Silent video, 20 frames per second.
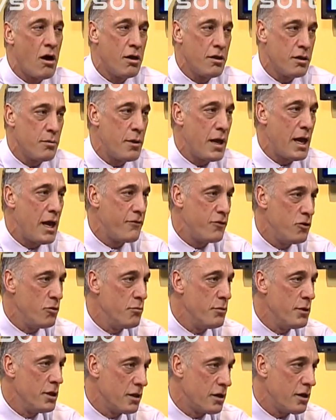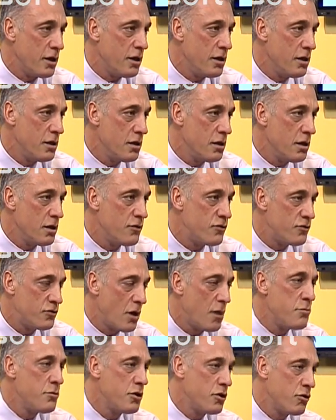all of them have humility. It's
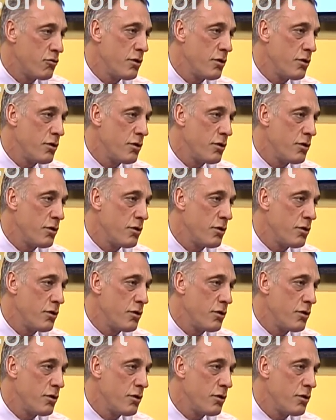some